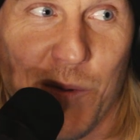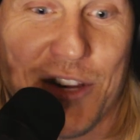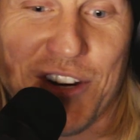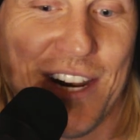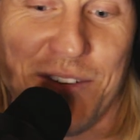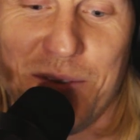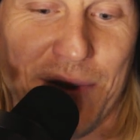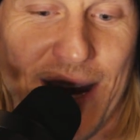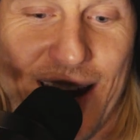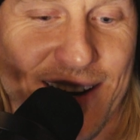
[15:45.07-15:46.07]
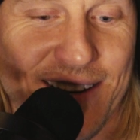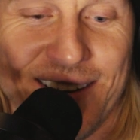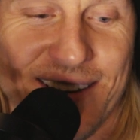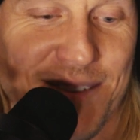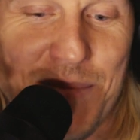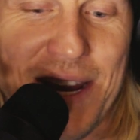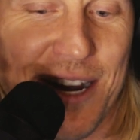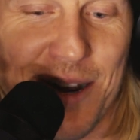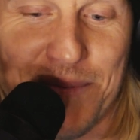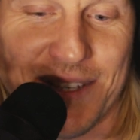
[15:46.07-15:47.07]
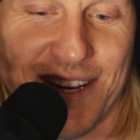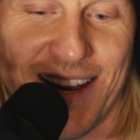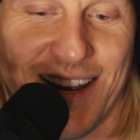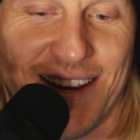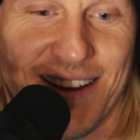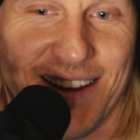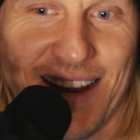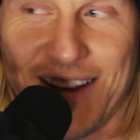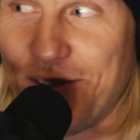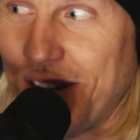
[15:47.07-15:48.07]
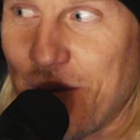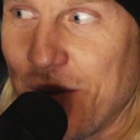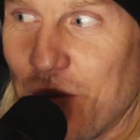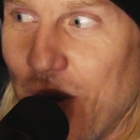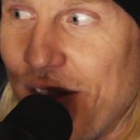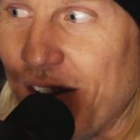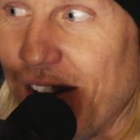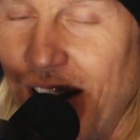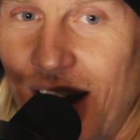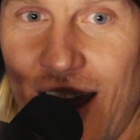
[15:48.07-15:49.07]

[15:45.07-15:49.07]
We try to do the plan meetups, and like you said, with the weather,